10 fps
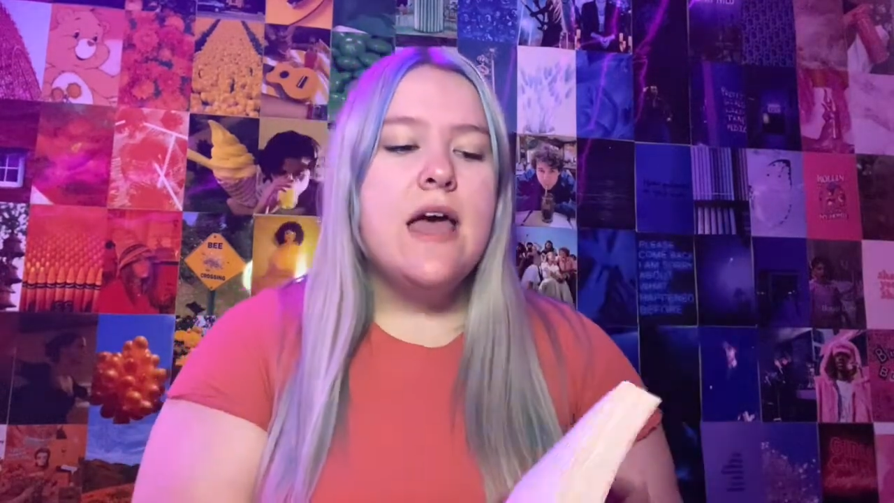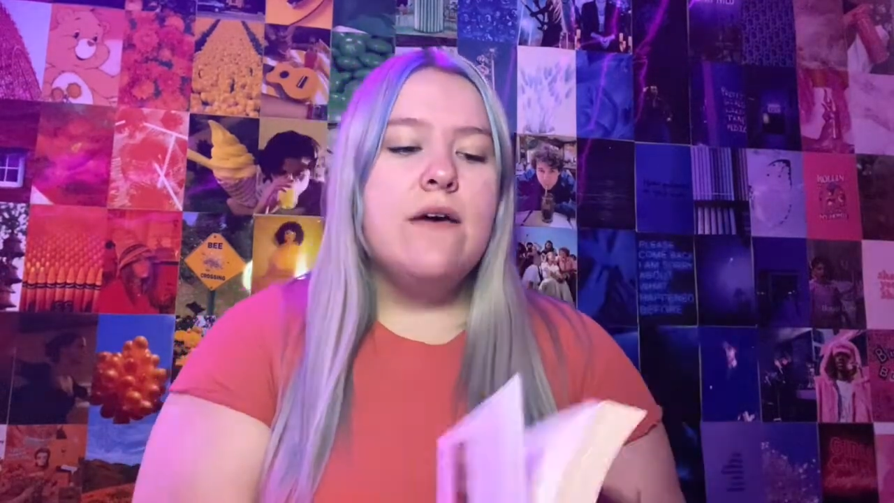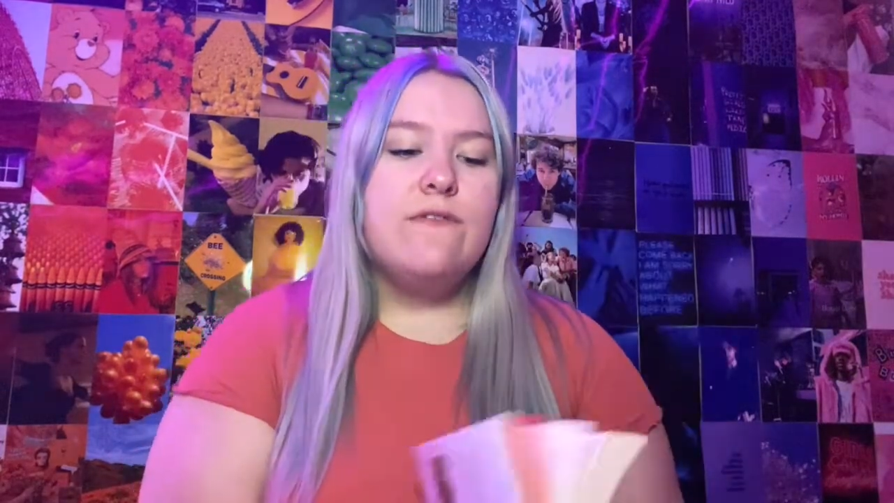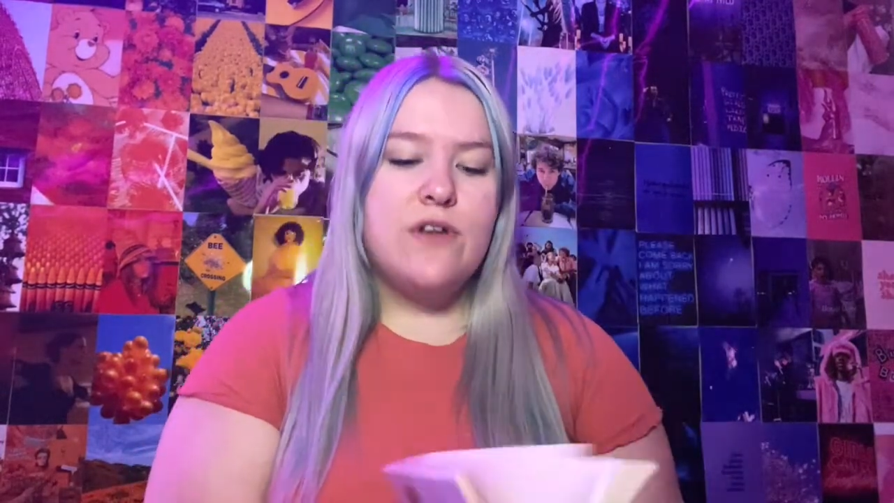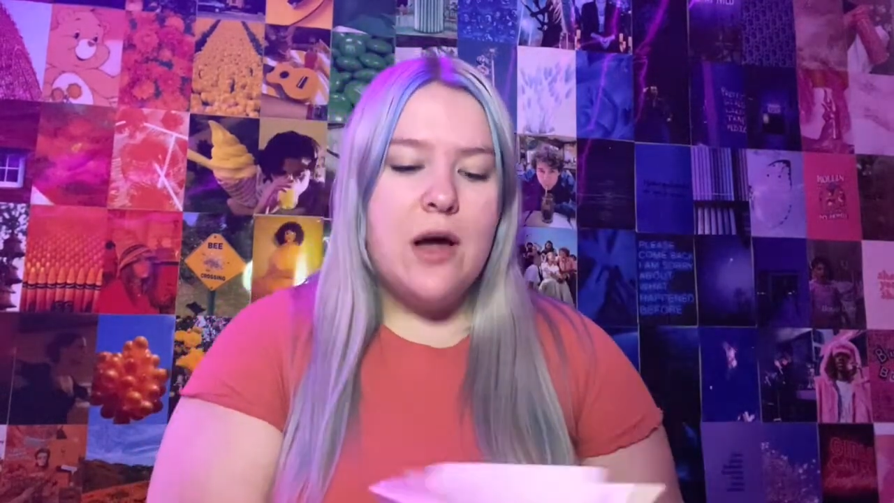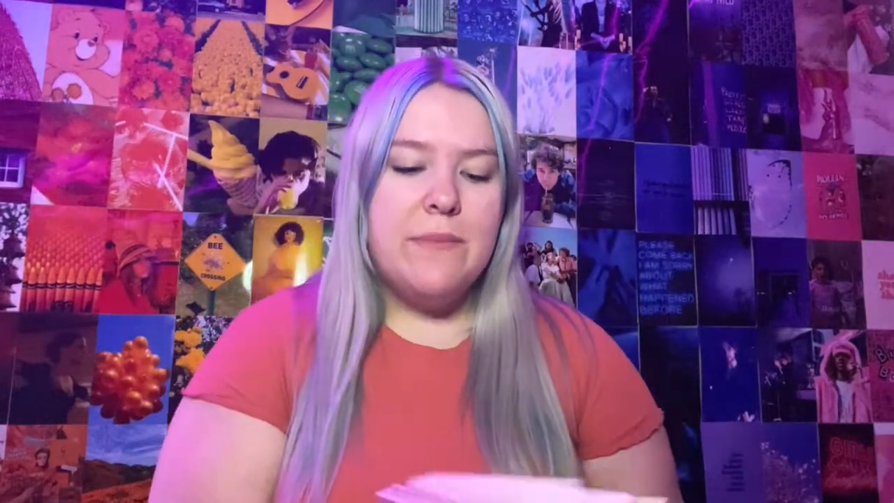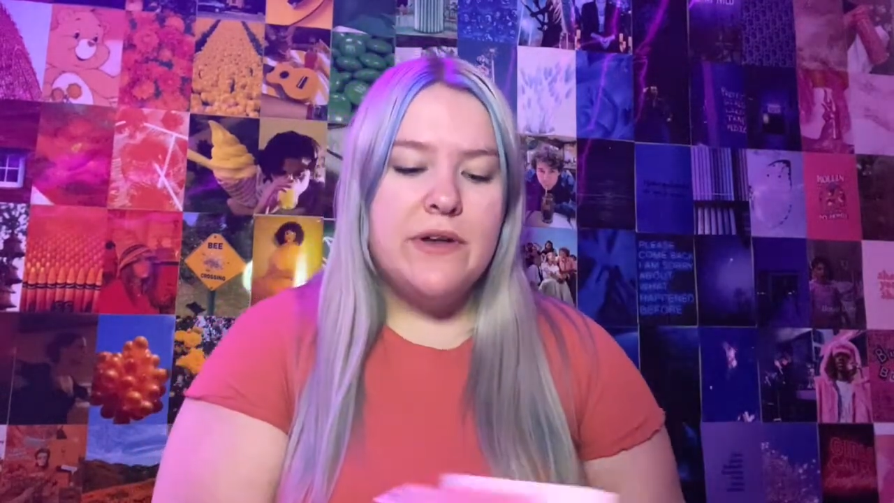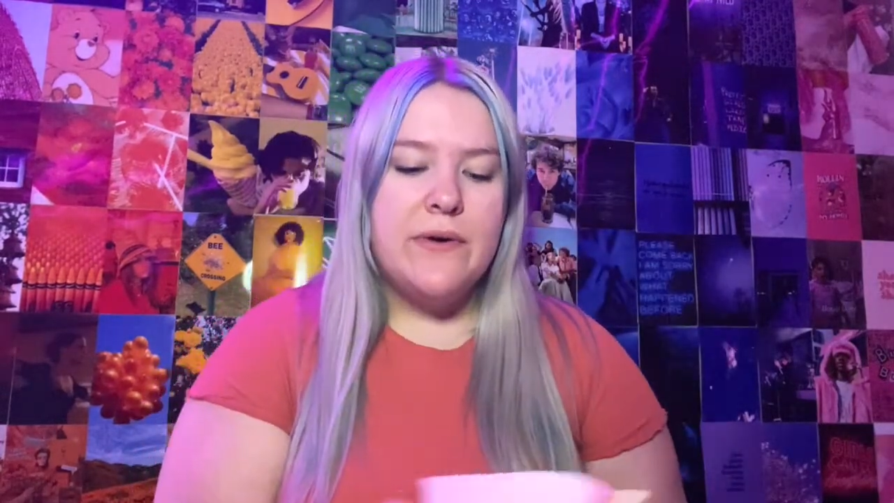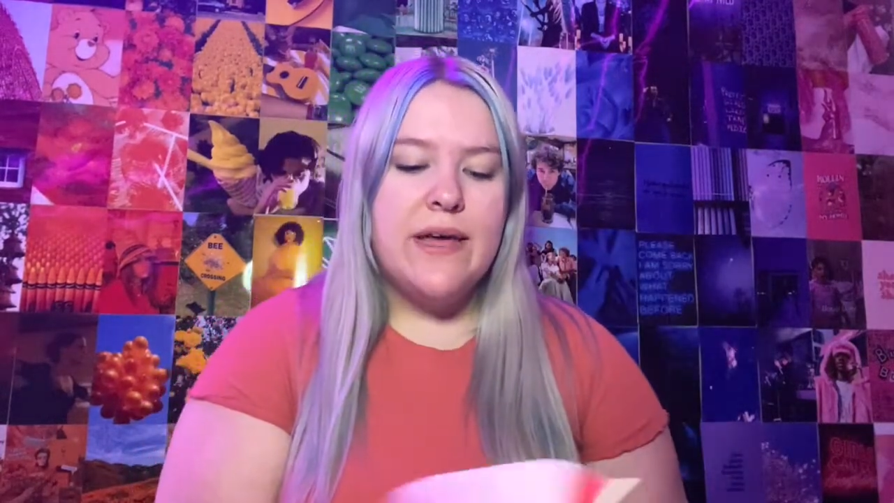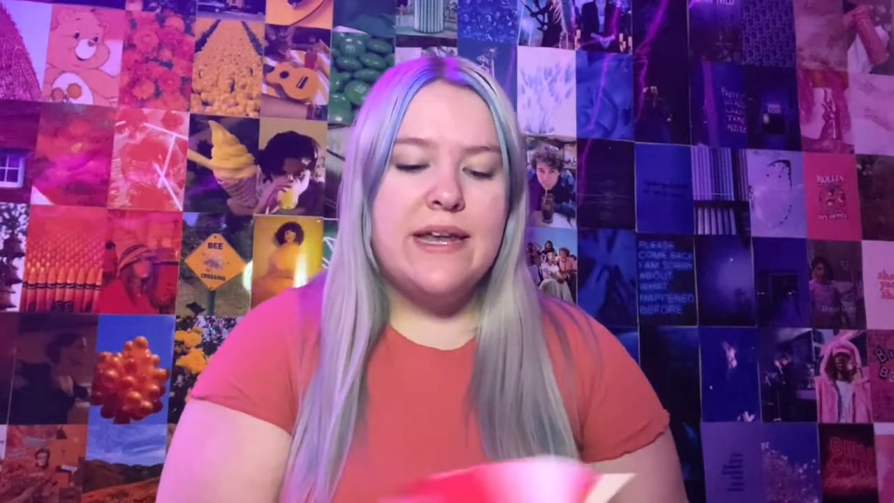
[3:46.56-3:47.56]

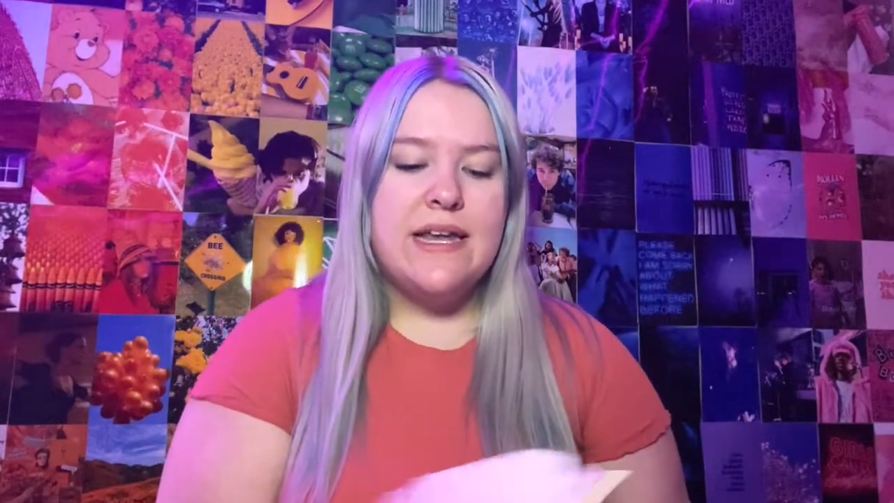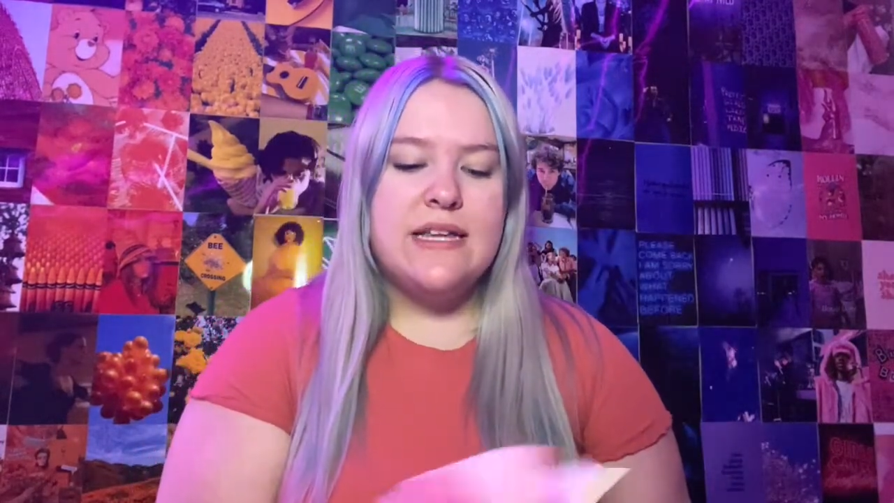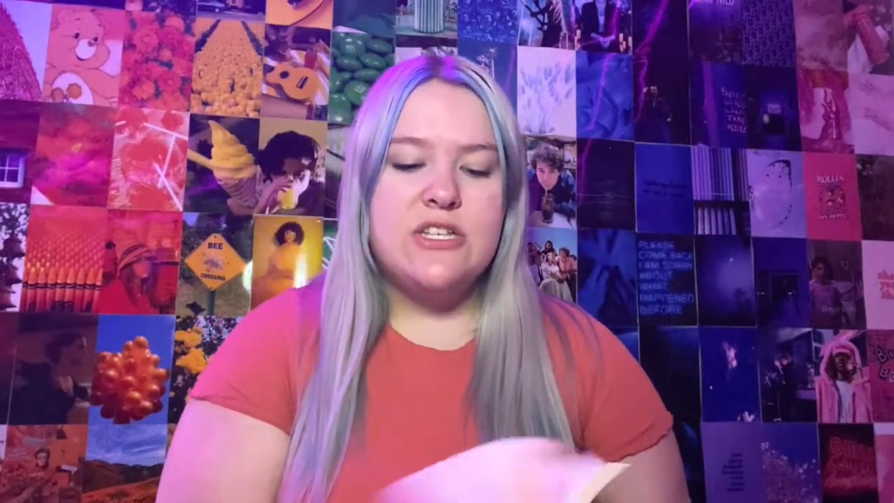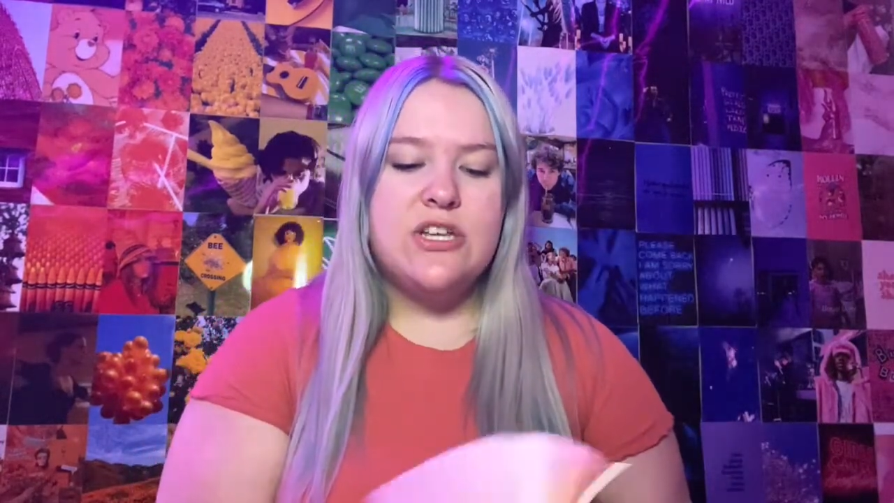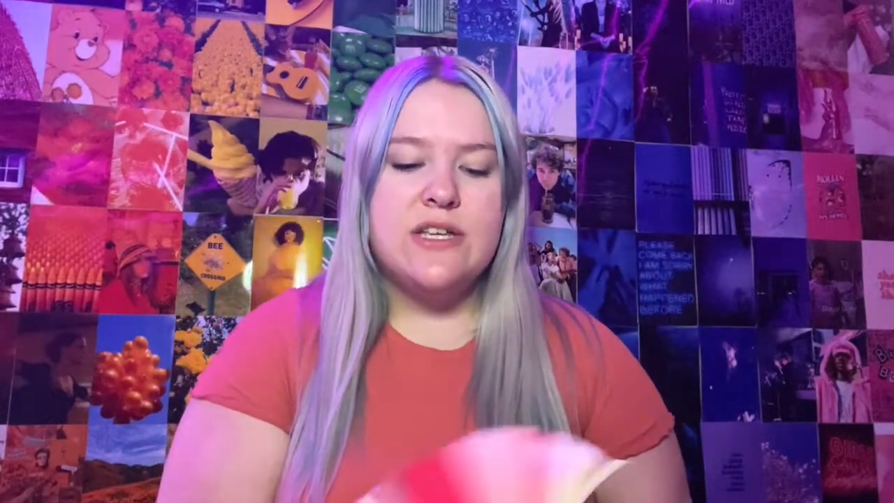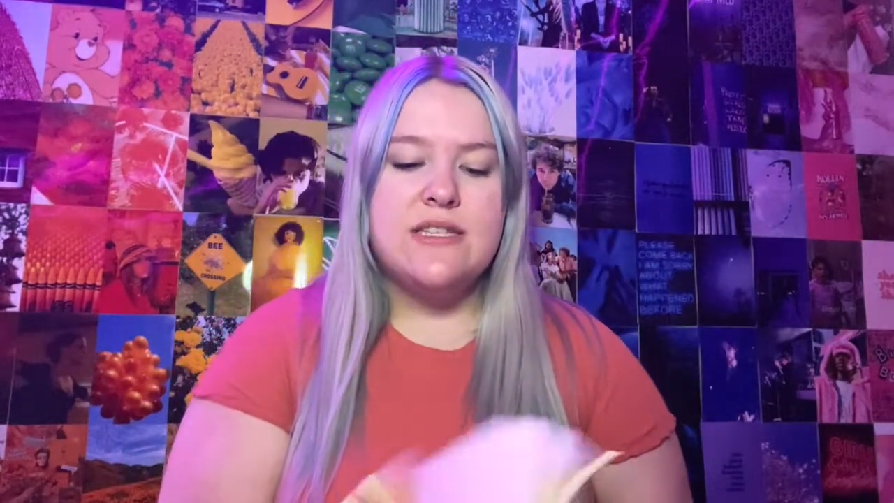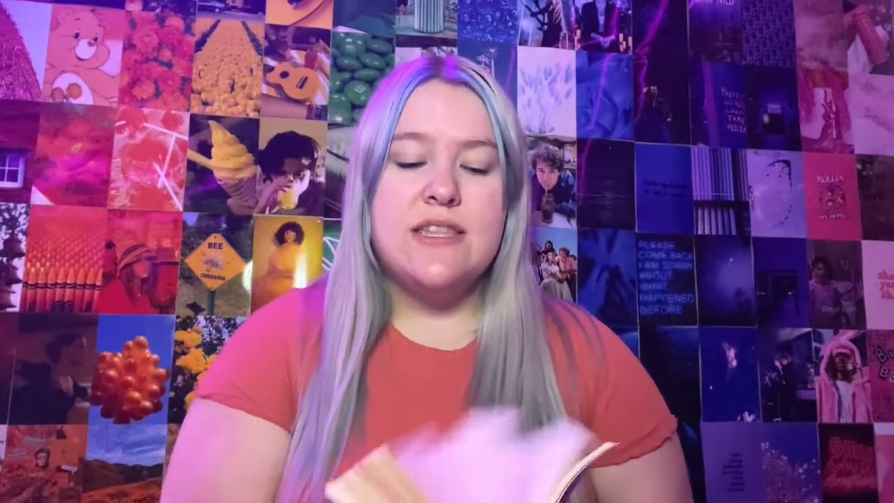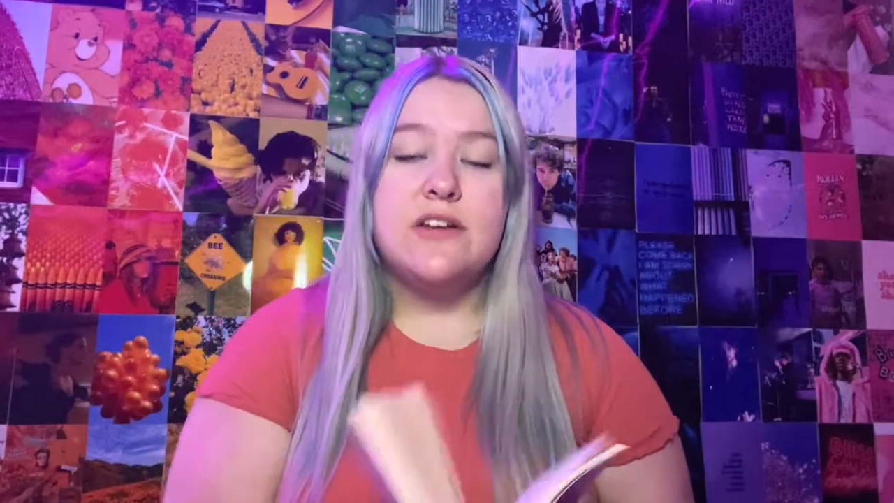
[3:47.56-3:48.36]
phenomenal, and it is just,